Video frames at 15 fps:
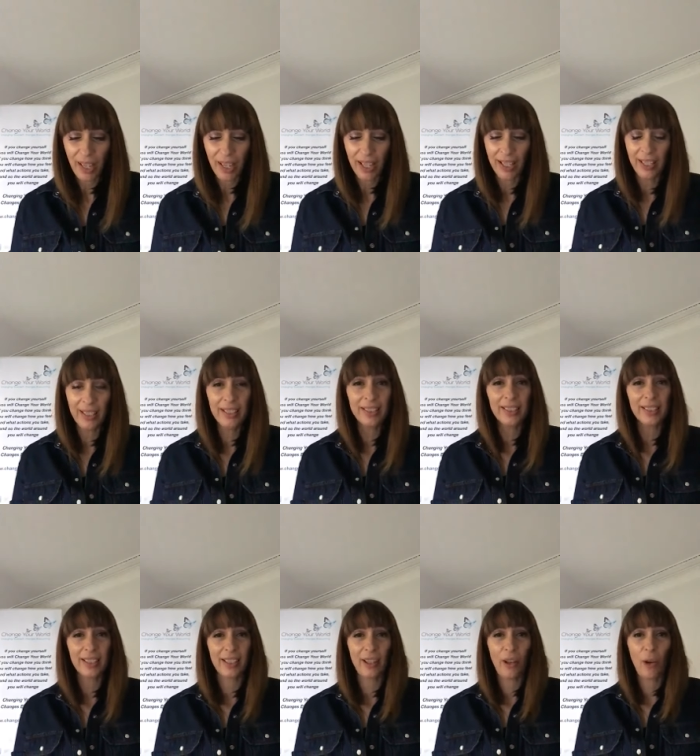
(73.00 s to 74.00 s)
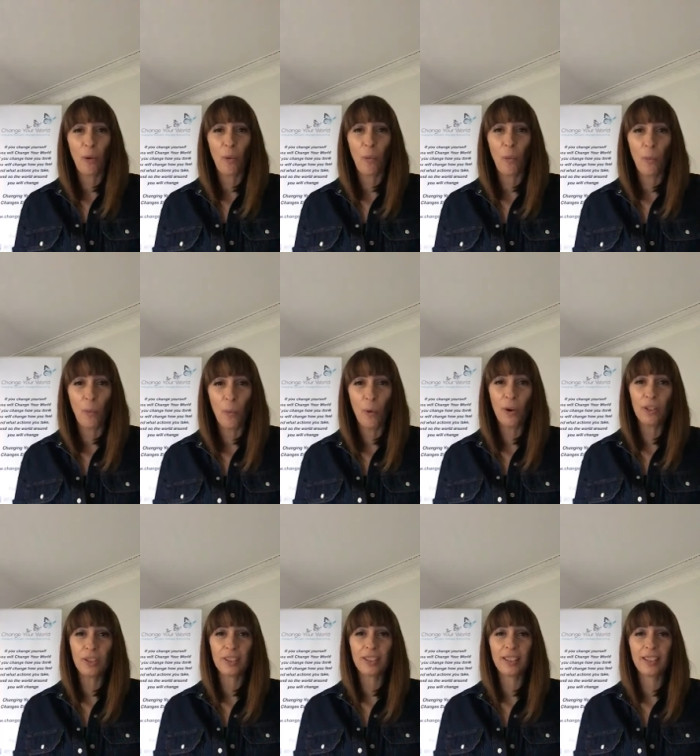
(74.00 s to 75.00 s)
is
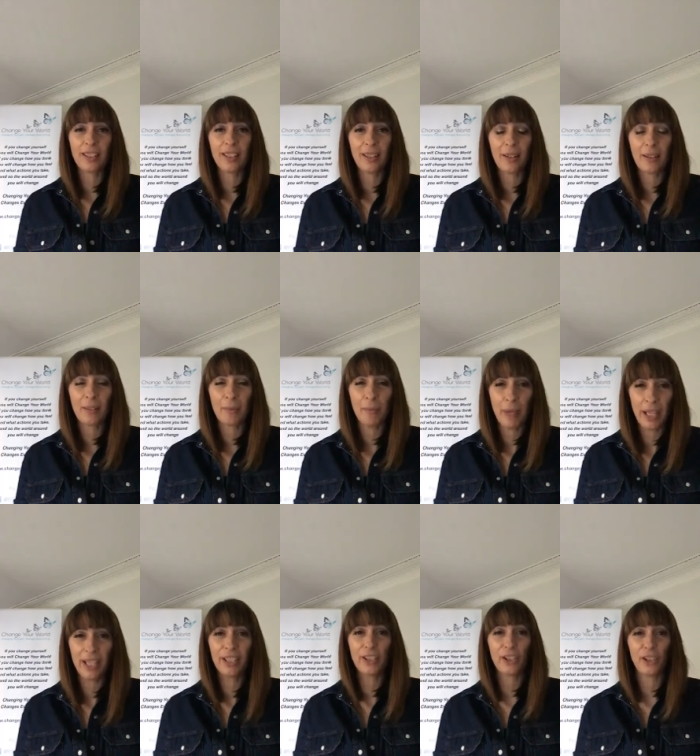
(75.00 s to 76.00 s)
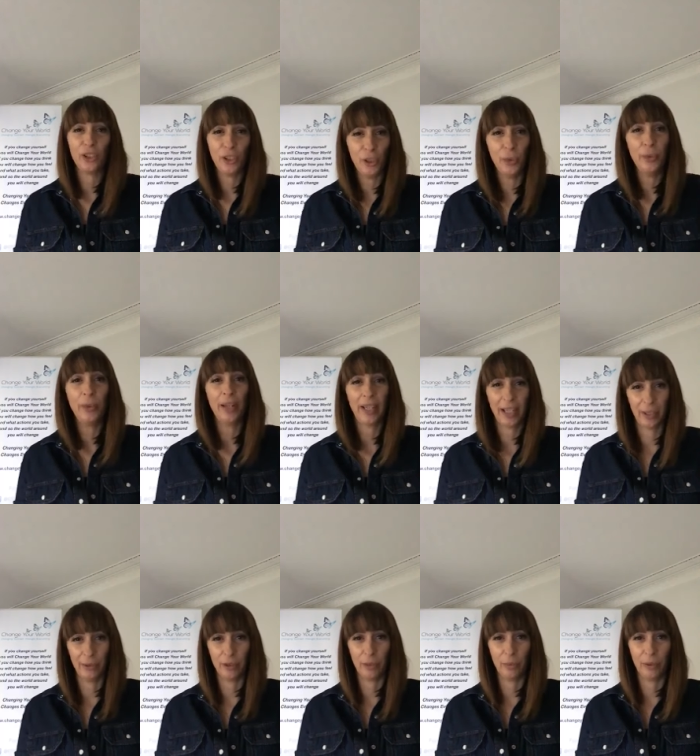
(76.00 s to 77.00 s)
what makes you
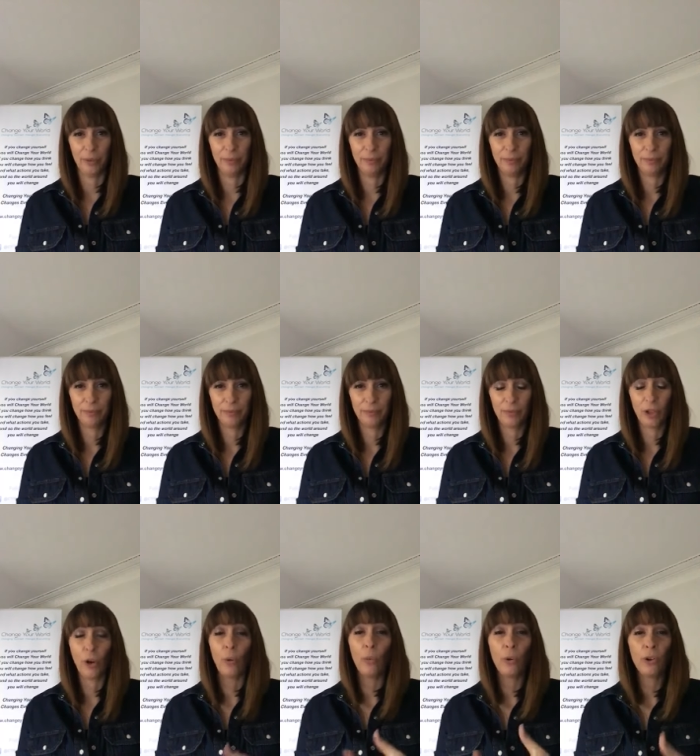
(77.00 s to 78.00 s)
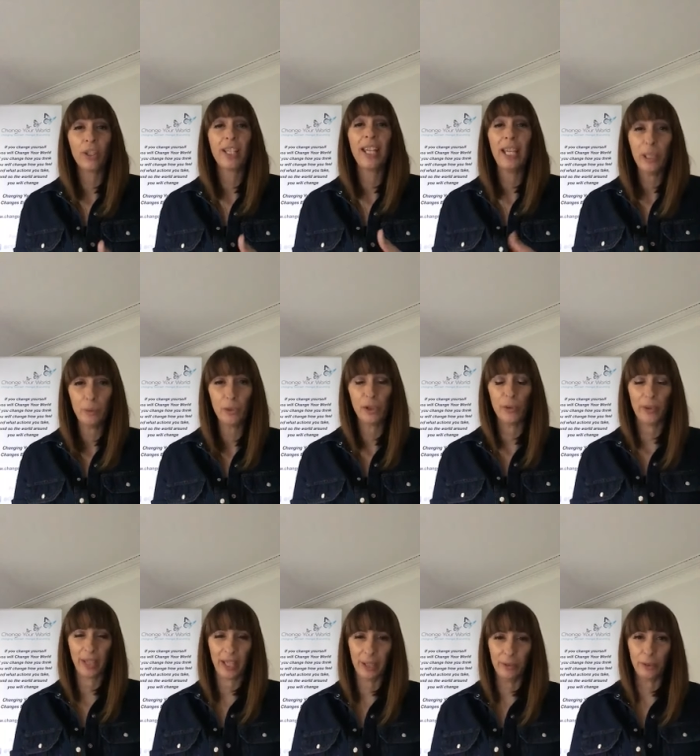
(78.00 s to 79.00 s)
accountable? Or what keeps you
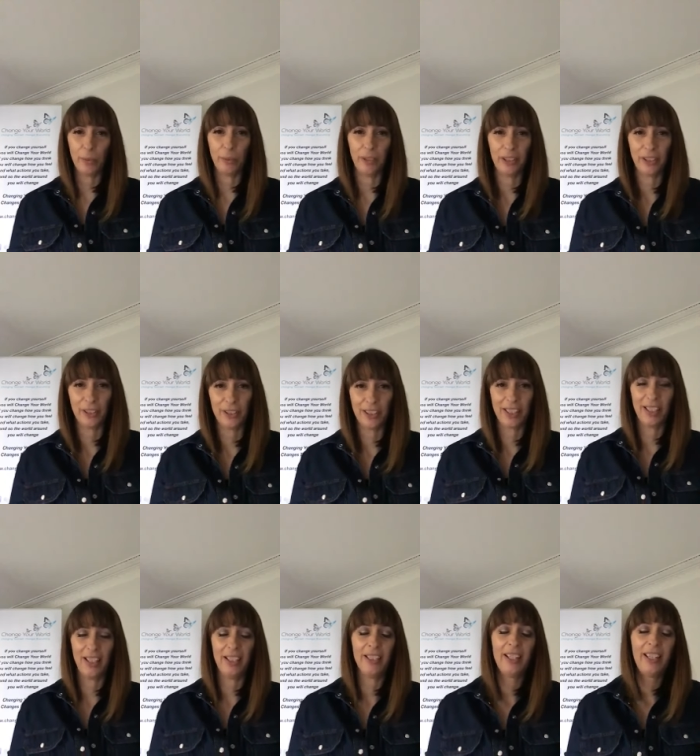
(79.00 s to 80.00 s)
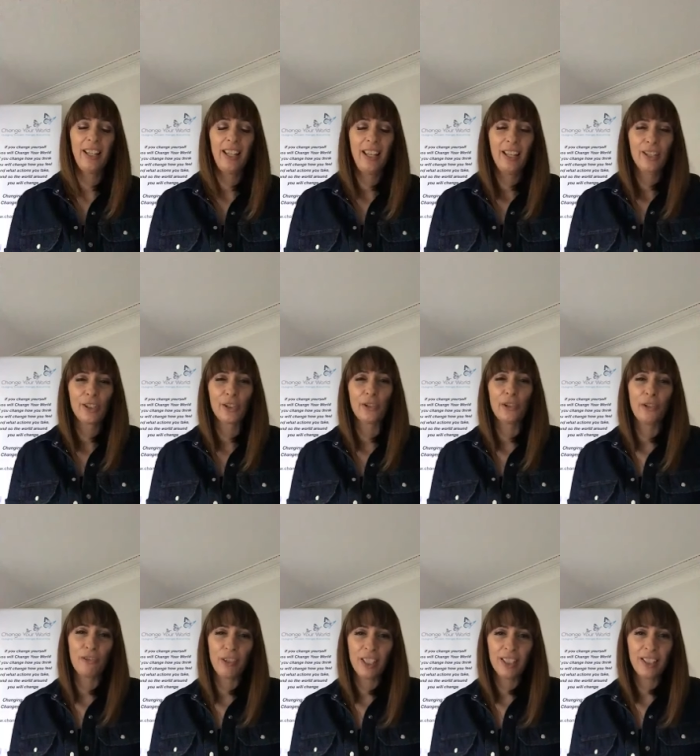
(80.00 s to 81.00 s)
accountable, I should say. So
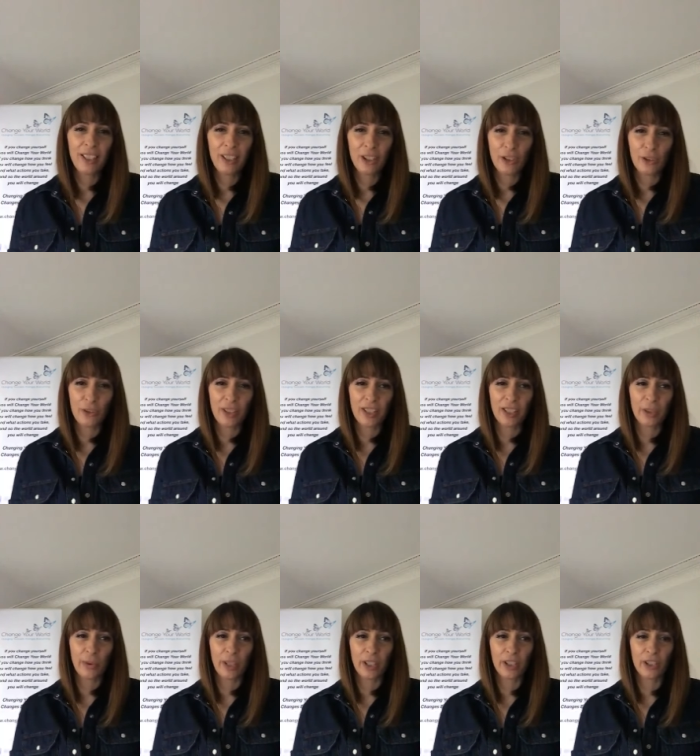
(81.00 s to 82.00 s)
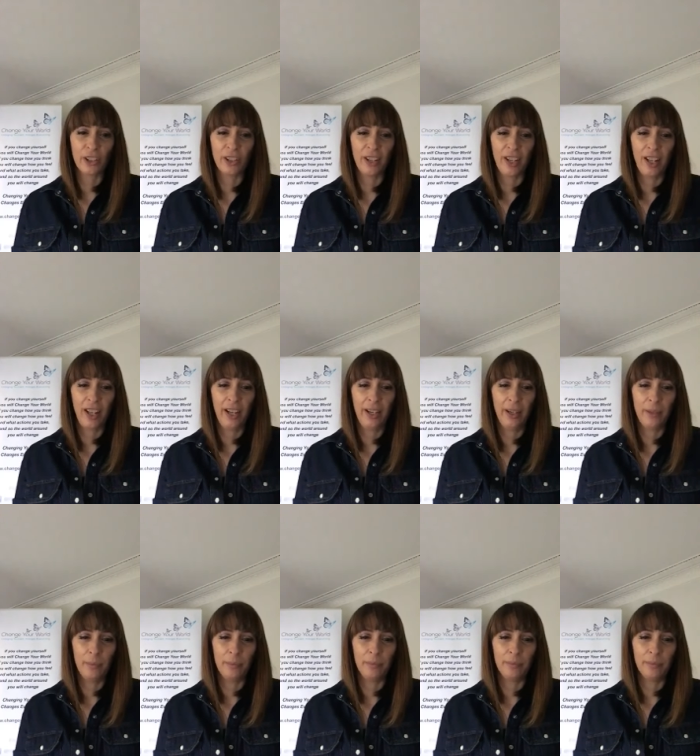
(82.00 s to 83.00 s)
the reason I chose this question,
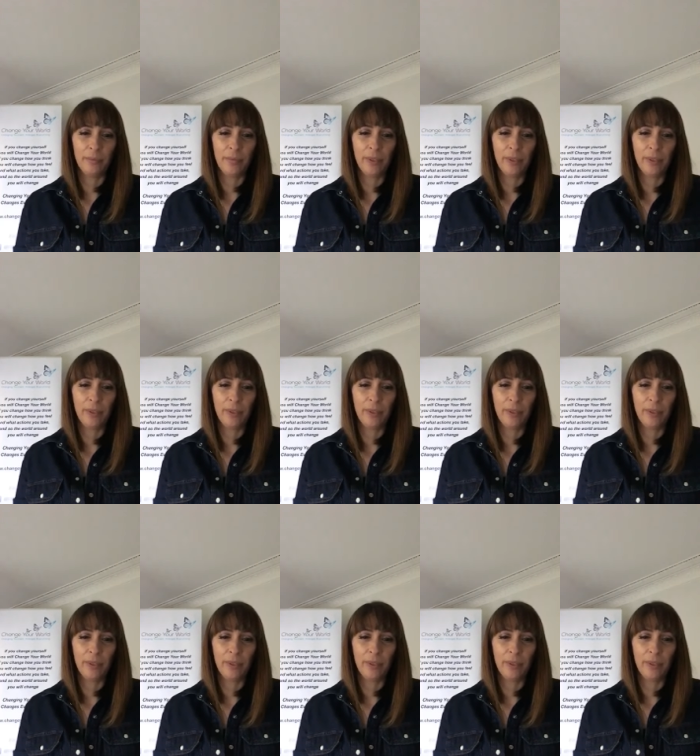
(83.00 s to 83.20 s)
um,